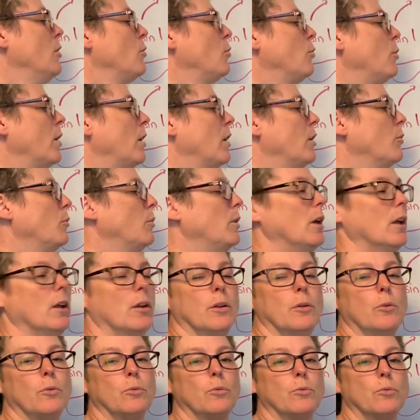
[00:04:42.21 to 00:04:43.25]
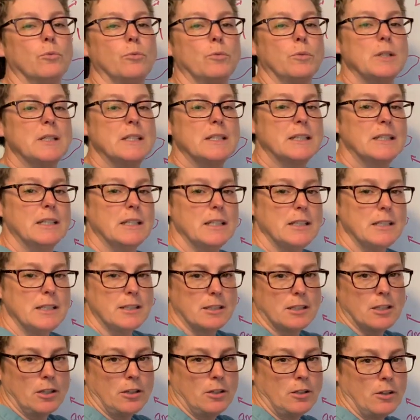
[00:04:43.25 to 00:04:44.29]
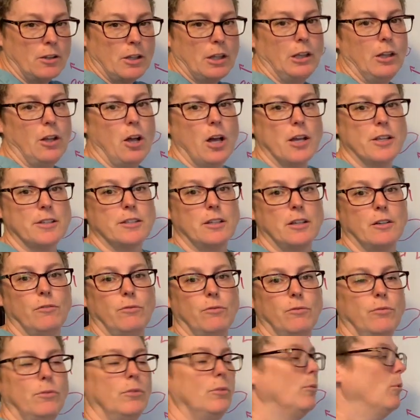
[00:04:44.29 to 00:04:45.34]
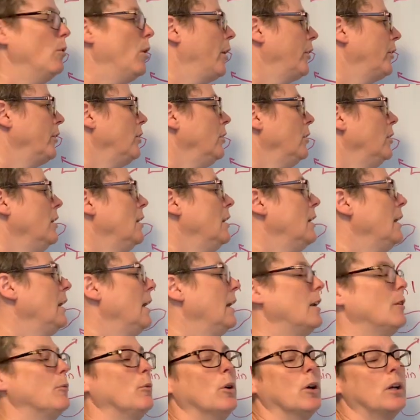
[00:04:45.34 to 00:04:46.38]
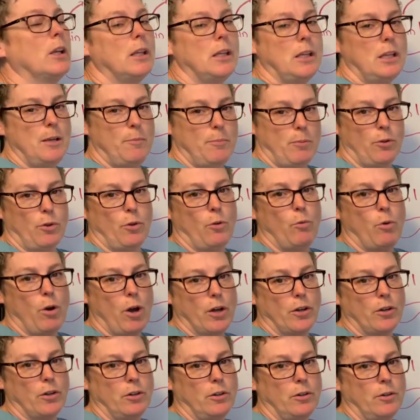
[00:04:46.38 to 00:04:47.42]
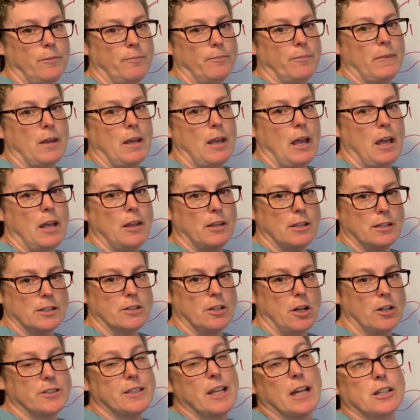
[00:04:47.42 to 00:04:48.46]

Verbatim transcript: where it will resist the loss of water and it will keep the water and the salt.